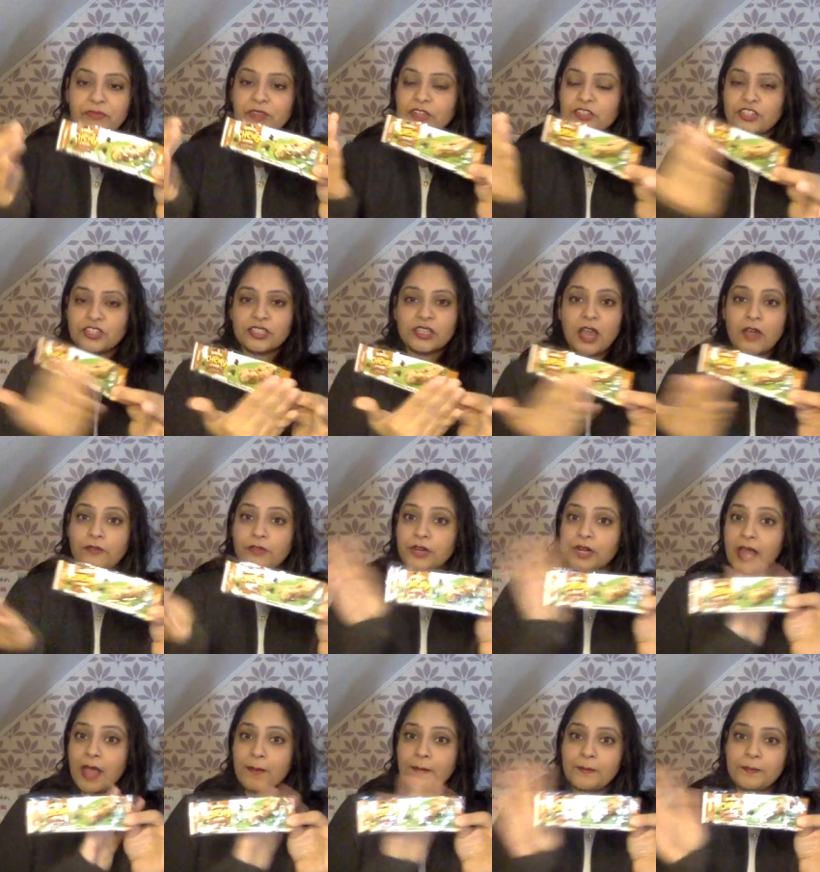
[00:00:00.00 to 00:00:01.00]
Just cover it
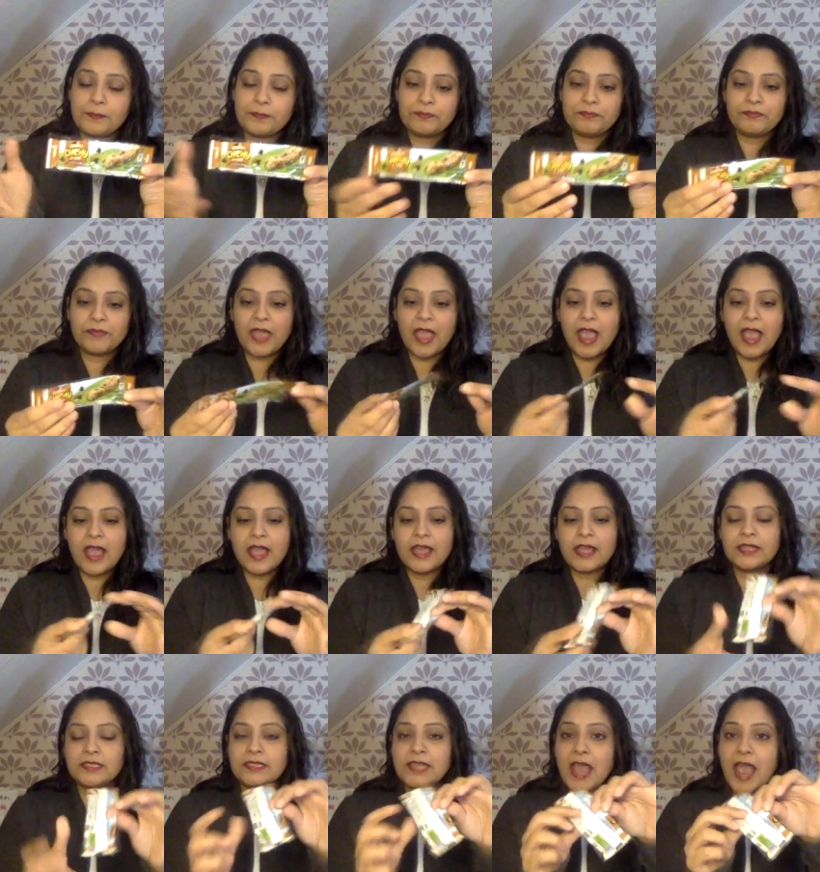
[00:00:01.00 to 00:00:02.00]
up
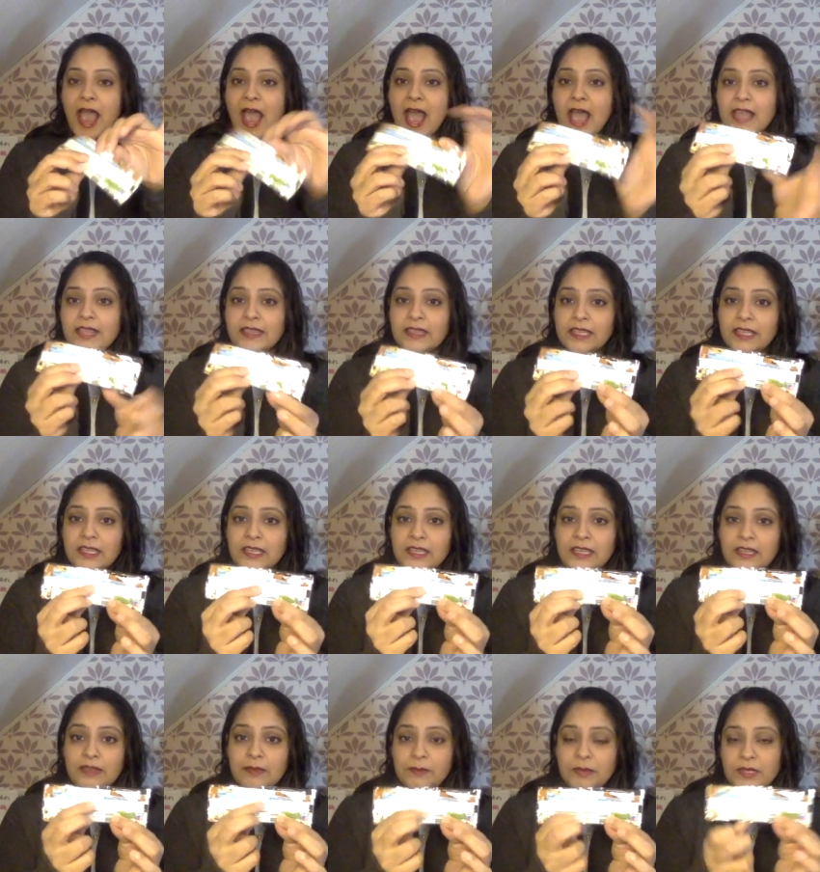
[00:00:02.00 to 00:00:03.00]
and add
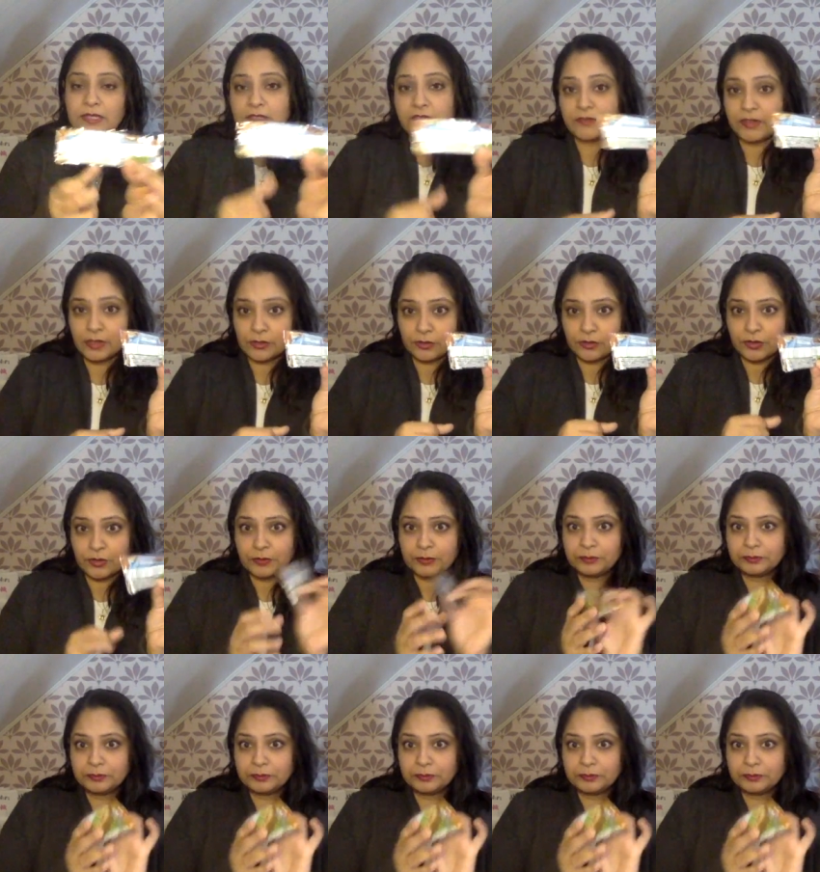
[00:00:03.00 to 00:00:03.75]
the piece of Velcro.